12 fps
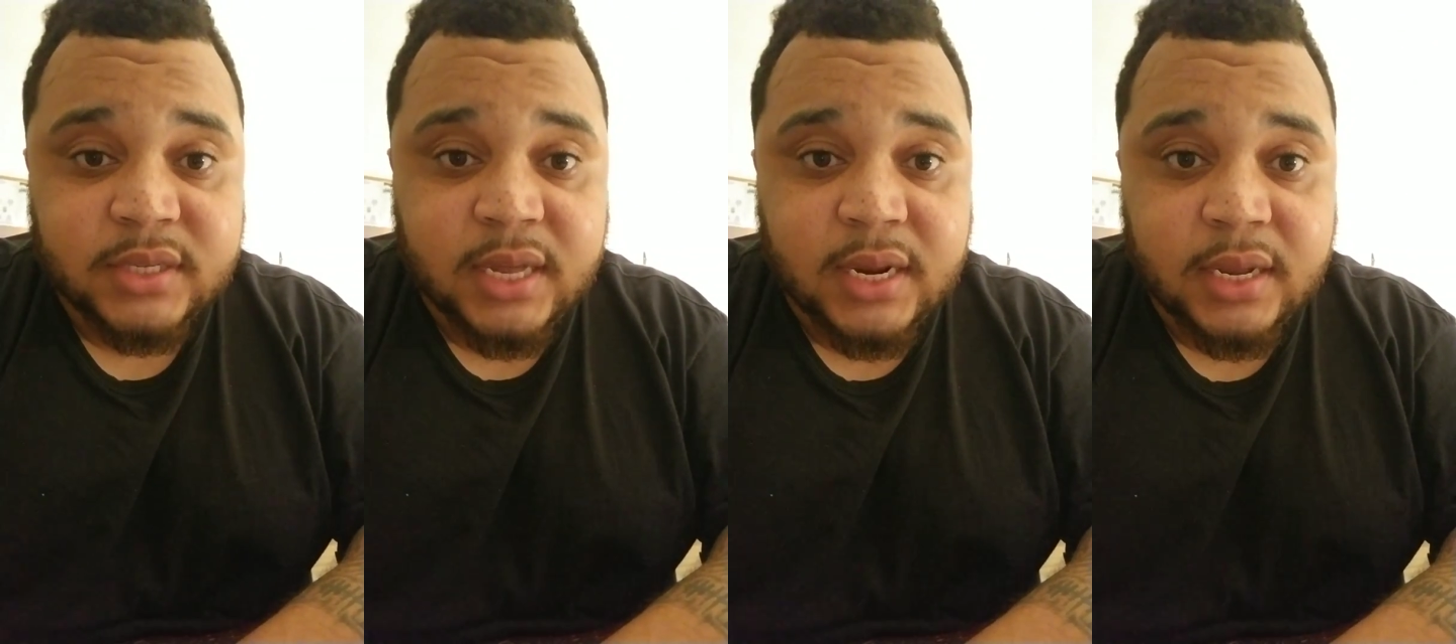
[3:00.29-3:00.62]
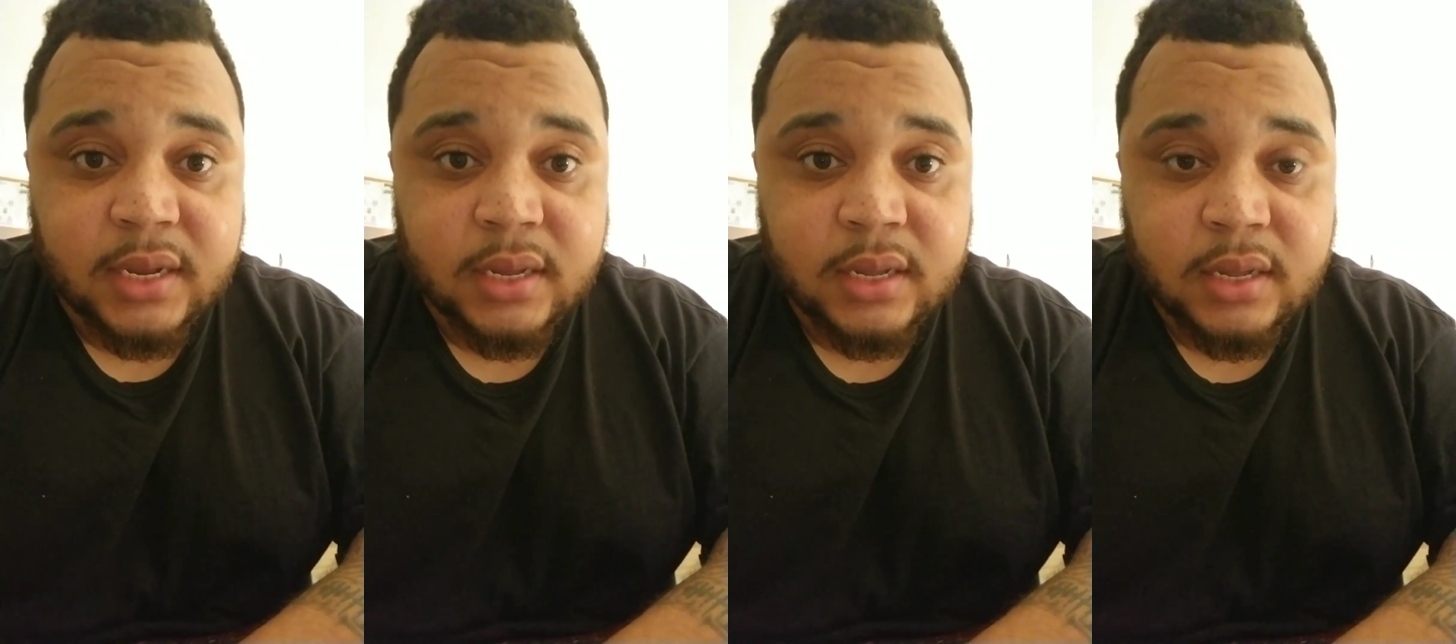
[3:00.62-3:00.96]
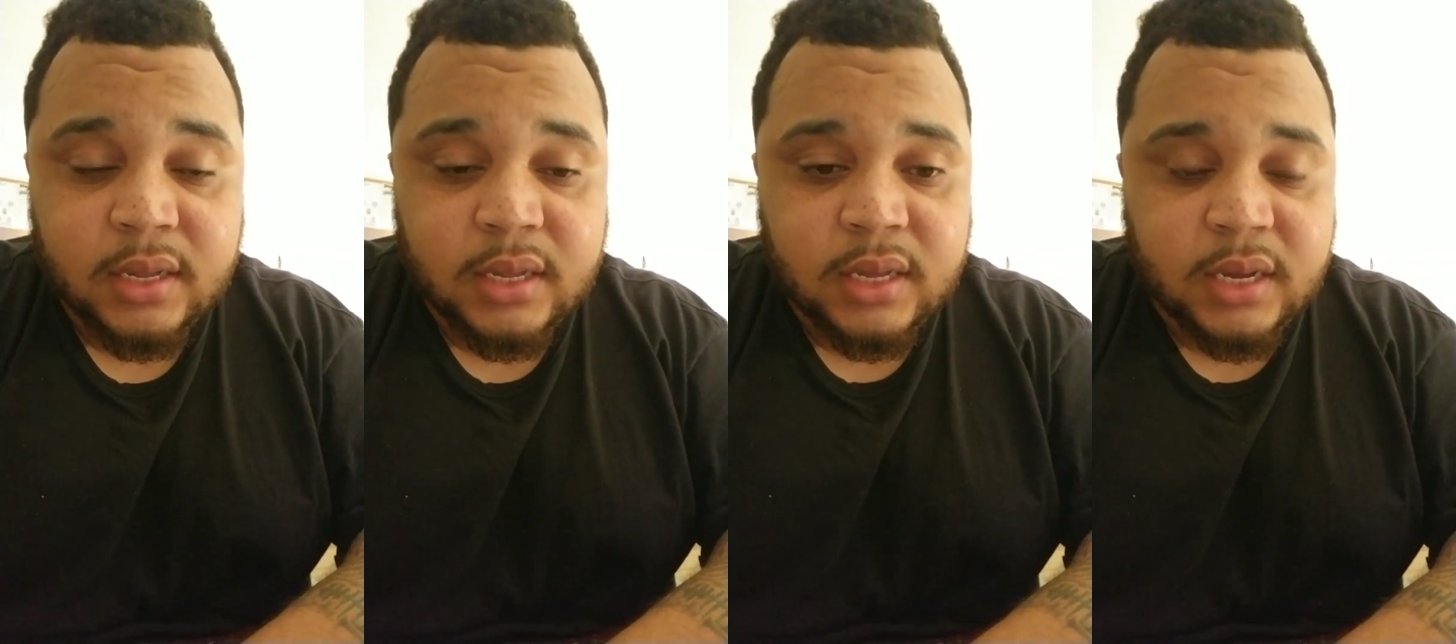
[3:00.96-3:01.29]
getting,
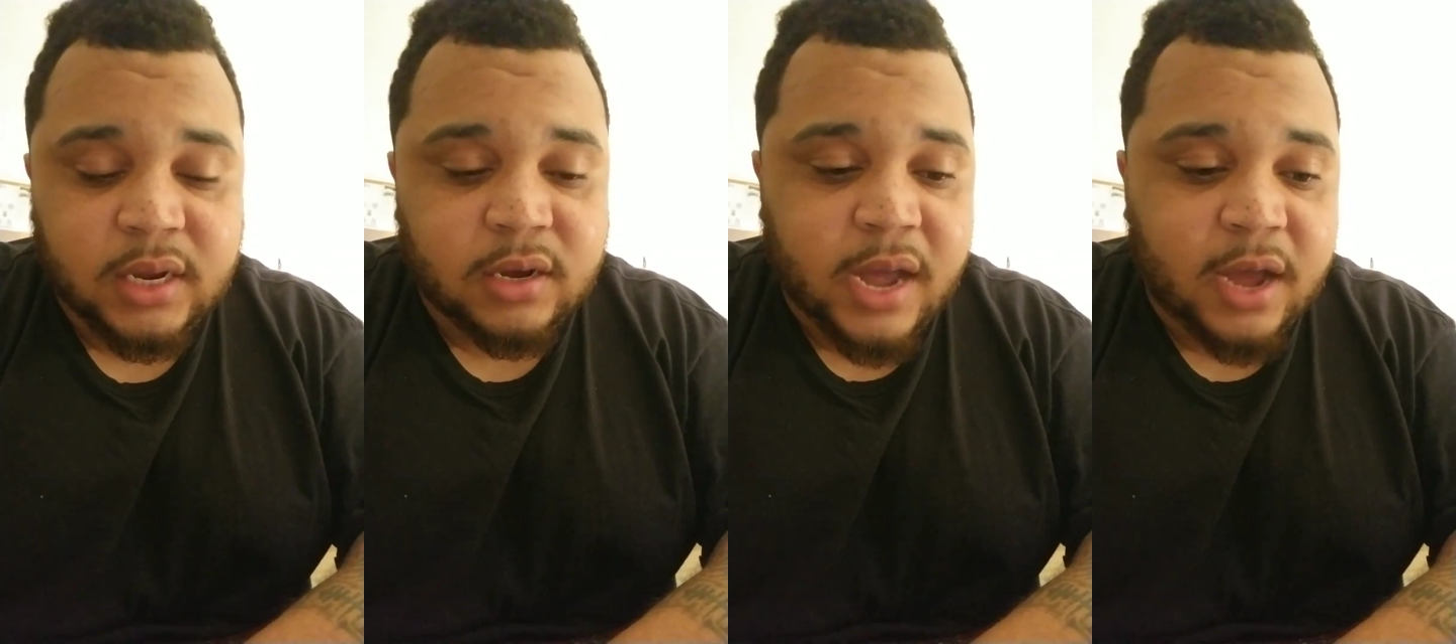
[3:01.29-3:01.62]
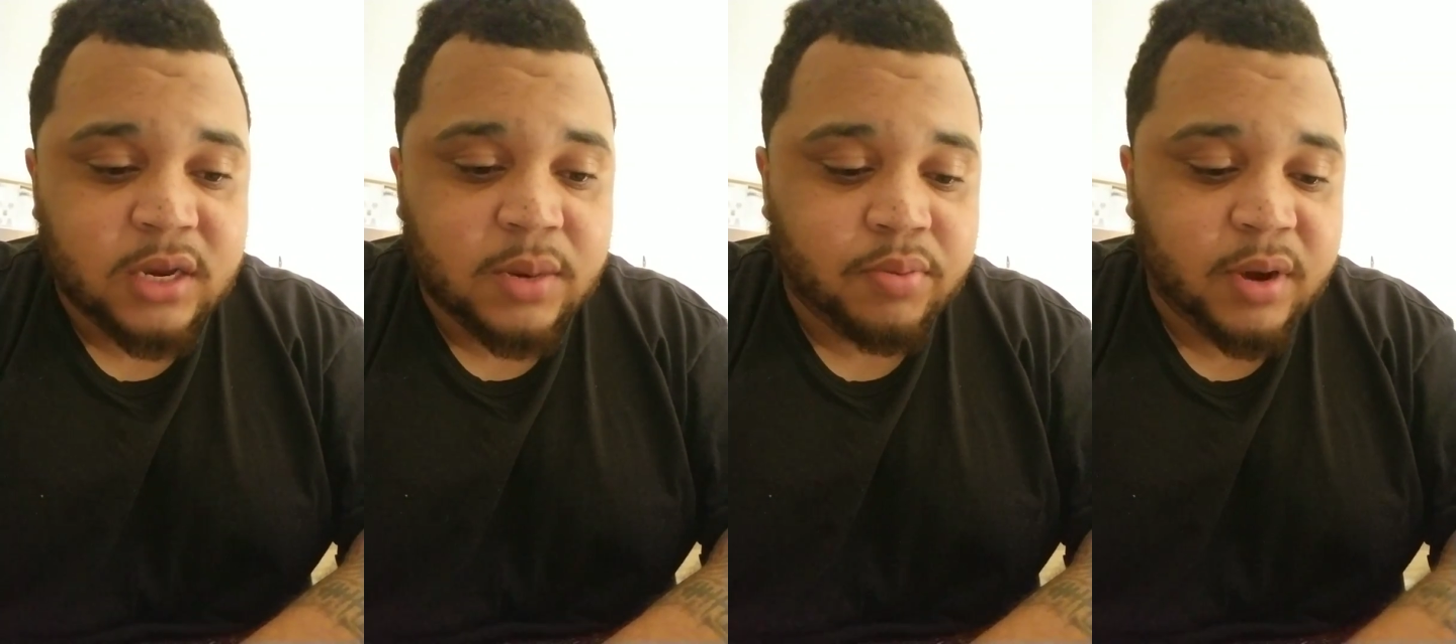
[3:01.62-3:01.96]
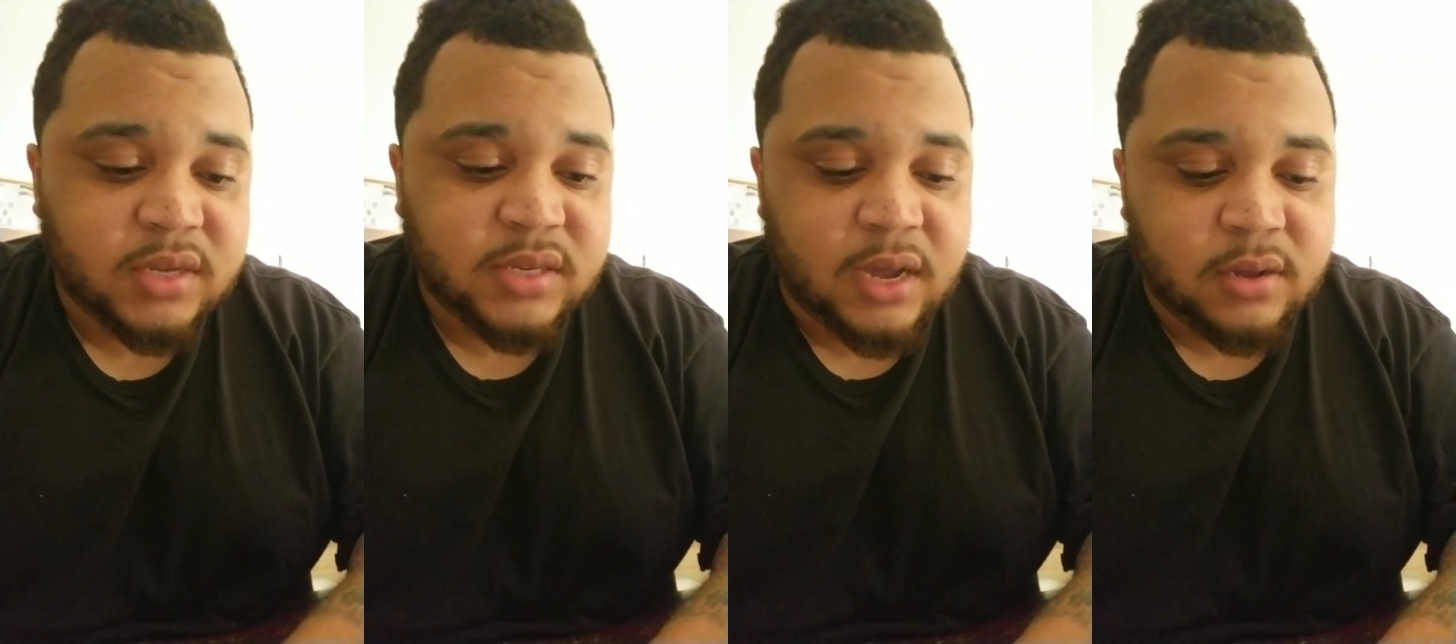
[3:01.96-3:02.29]
how
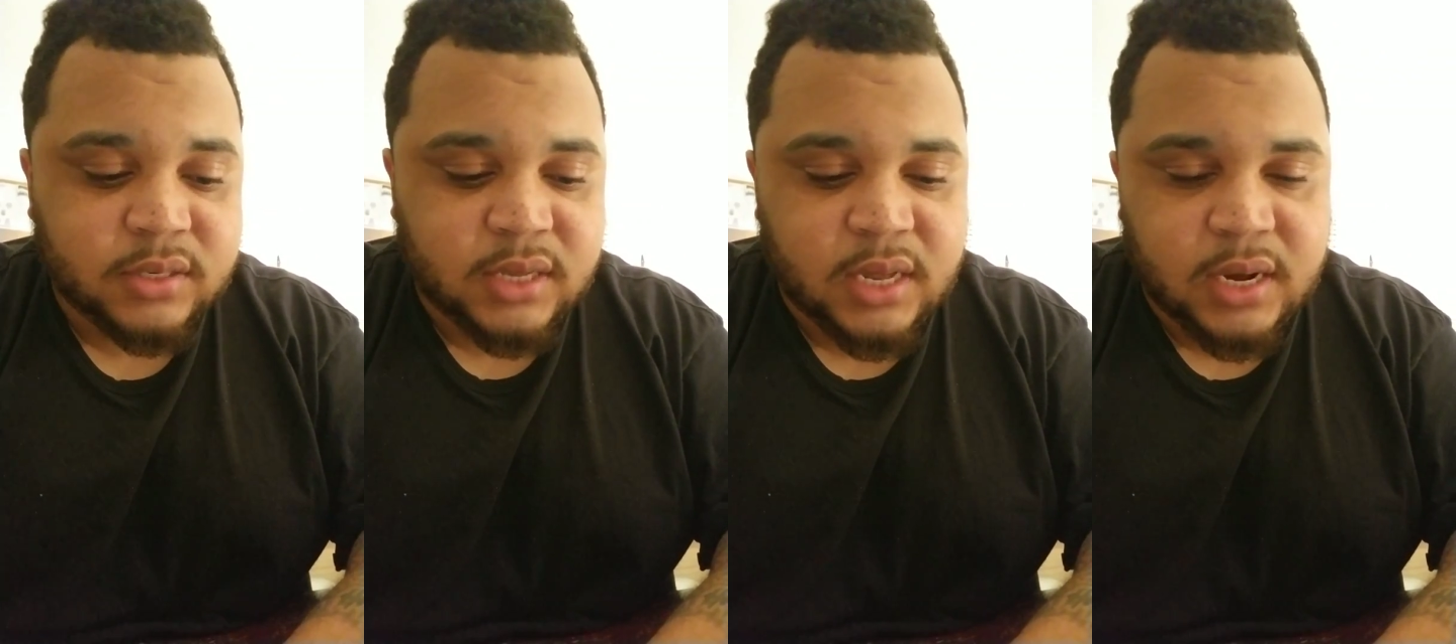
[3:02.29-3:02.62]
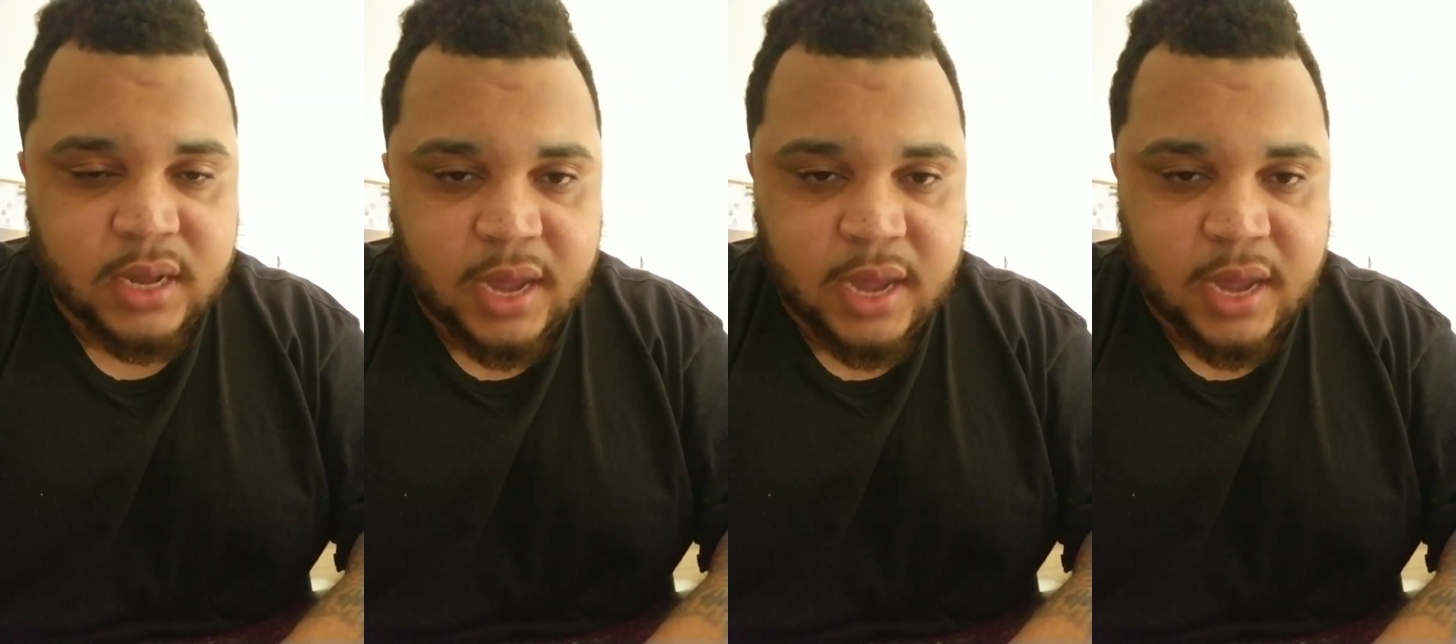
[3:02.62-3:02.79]
depressed I was getting,